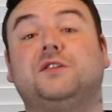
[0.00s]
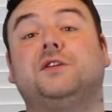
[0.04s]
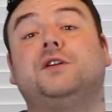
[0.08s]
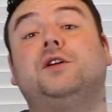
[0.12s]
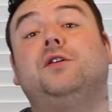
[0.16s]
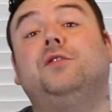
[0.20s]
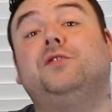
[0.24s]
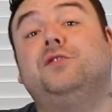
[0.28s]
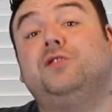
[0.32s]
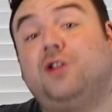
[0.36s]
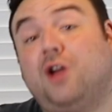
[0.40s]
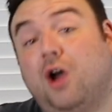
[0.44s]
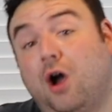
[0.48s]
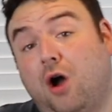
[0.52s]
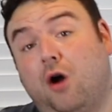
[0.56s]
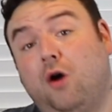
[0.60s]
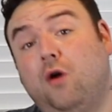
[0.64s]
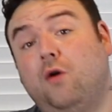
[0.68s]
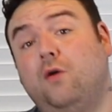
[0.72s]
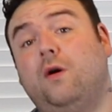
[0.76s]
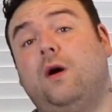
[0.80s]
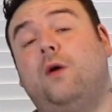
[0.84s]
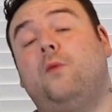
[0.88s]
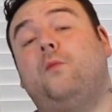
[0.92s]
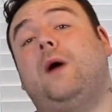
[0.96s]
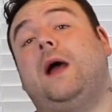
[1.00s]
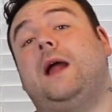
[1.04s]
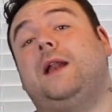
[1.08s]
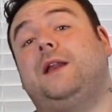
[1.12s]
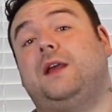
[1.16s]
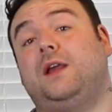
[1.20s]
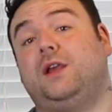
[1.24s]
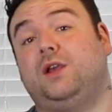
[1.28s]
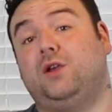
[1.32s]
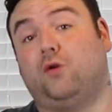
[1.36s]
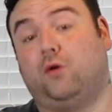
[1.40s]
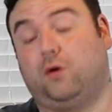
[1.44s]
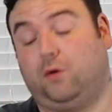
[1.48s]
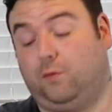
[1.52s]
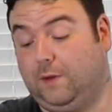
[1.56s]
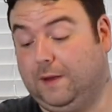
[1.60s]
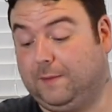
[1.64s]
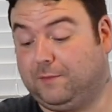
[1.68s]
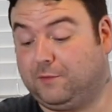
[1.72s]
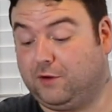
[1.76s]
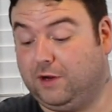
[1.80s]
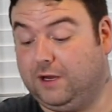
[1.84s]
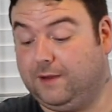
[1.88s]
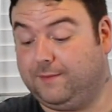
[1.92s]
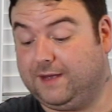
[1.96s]
you'll know when your
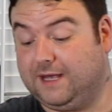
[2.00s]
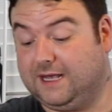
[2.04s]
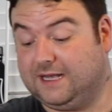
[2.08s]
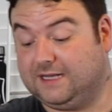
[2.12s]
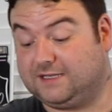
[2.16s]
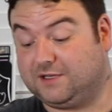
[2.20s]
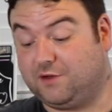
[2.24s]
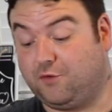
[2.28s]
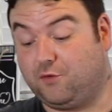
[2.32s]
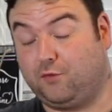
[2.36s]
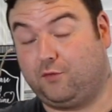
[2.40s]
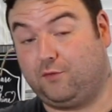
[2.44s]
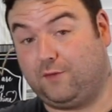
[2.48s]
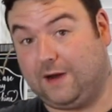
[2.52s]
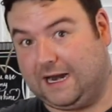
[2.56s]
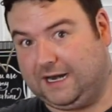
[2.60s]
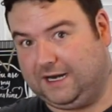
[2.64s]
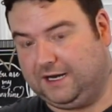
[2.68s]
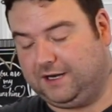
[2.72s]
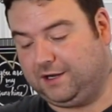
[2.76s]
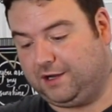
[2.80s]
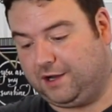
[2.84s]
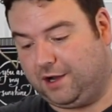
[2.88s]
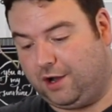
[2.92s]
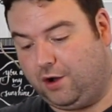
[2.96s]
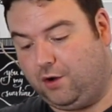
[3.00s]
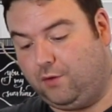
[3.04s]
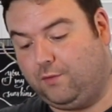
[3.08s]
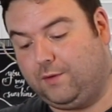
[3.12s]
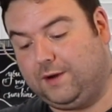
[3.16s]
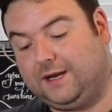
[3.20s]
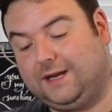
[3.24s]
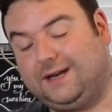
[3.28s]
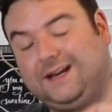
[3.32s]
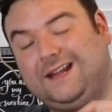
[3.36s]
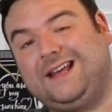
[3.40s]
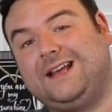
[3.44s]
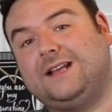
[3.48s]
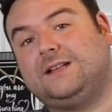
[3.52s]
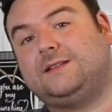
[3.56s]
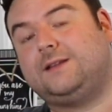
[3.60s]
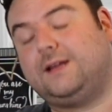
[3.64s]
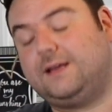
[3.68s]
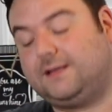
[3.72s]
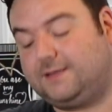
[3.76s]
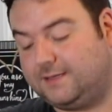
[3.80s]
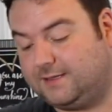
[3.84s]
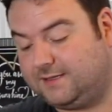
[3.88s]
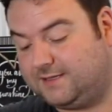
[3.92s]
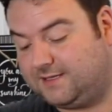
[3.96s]
whipped cream is ready to go, when it is
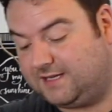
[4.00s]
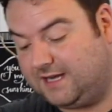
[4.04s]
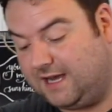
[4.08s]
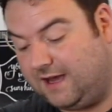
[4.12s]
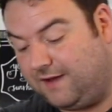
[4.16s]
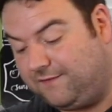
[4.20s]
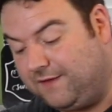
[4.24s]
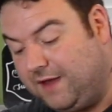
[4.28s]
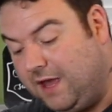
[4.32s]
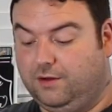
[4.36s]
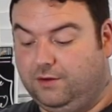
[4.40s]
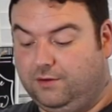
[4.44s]
nice and stiff,